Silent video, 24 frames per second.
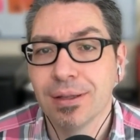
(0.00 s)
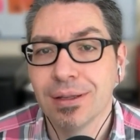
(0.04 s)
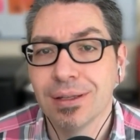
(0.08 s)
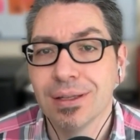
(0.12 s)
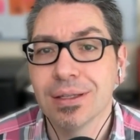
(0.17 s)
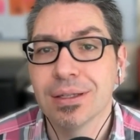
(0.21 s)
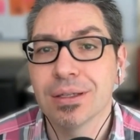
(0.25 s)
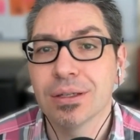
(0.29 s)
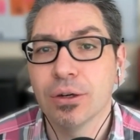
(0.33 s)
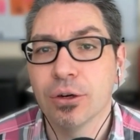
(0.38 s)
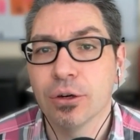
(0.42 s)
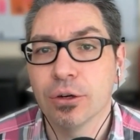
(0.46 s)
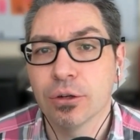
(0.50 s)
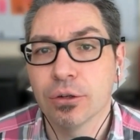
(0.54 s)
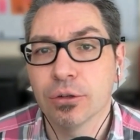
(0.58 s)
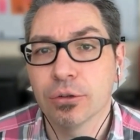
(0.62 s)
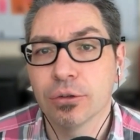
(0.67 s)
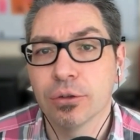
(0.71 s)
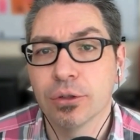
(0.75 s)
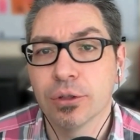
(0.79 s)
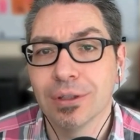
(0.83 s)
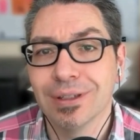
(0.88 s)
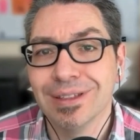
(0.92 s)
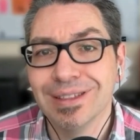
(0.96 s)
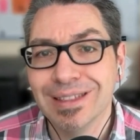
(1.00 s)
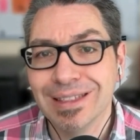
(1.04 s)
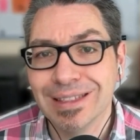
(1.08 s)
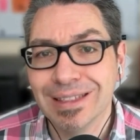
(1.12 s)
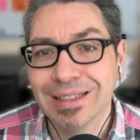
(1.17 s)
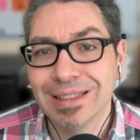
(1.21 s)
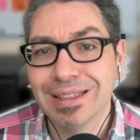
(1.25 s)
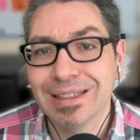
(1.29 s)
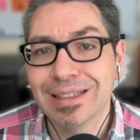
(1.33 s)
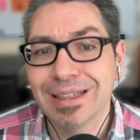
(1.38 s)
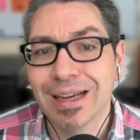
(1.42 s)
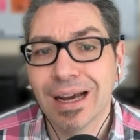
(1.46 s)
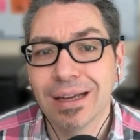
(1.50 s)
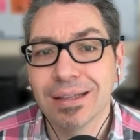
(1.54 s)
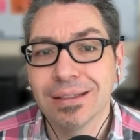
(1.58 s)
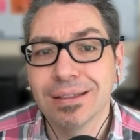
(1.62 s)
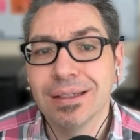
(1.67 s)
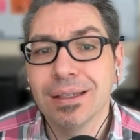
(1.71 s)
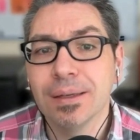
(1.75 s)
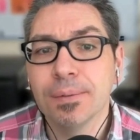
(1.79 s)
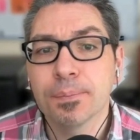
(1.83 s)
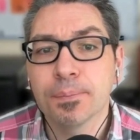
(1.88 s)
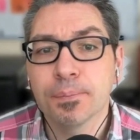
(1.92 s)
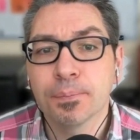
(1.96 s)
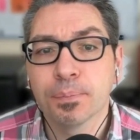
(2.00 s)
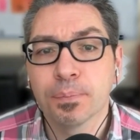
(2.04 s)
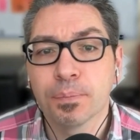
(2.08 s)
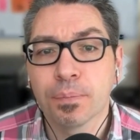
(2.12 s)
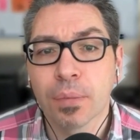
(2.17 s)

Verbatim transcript: this column neat and tidy.